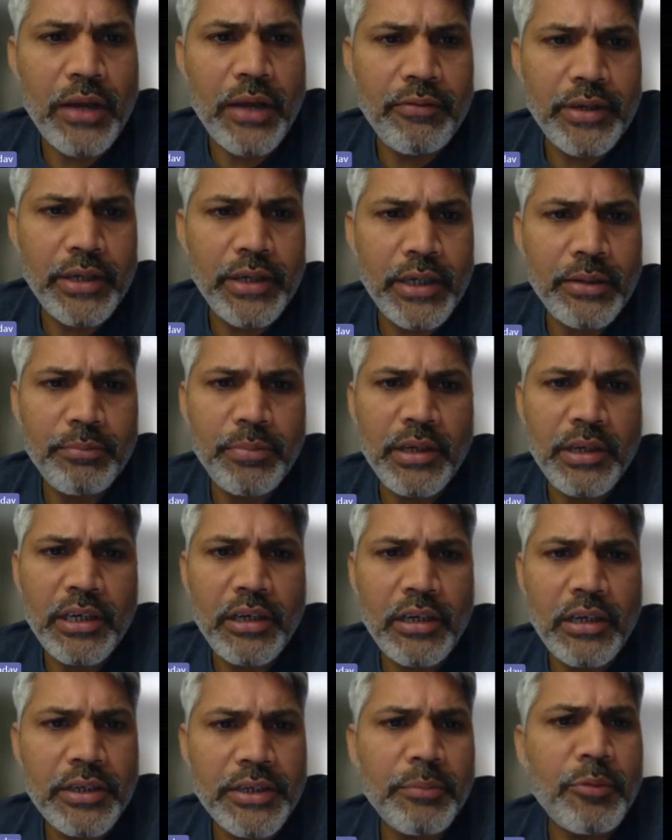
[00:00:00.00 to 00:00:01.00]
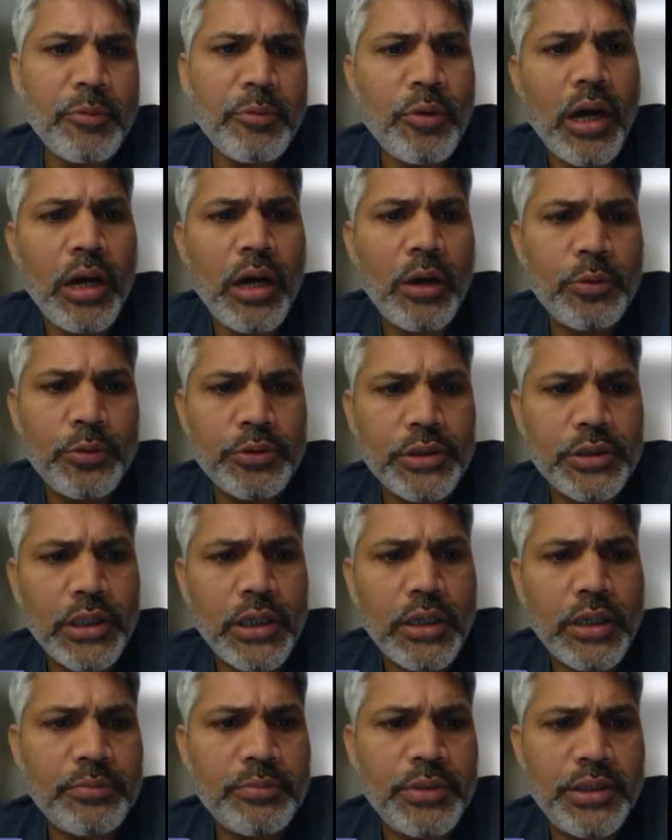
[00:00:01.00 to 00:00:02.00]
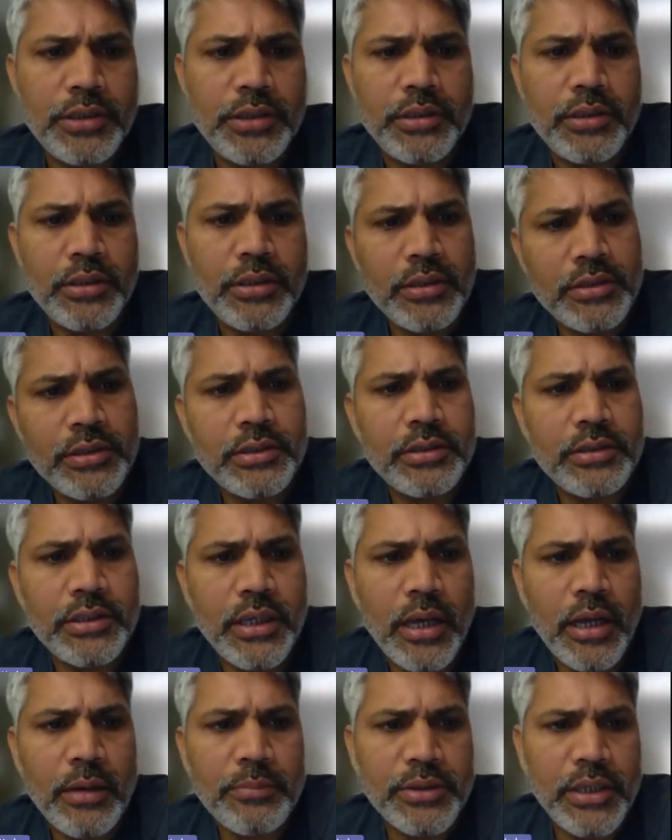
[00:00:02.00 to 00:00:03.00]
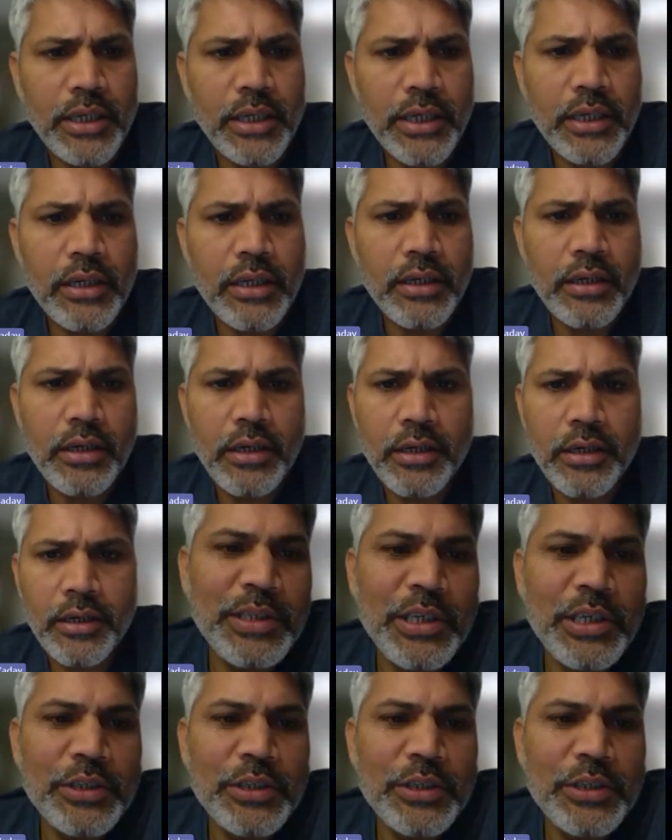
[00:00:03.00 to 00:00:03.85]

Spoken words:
we have a little demo how to set up the Synapse Link.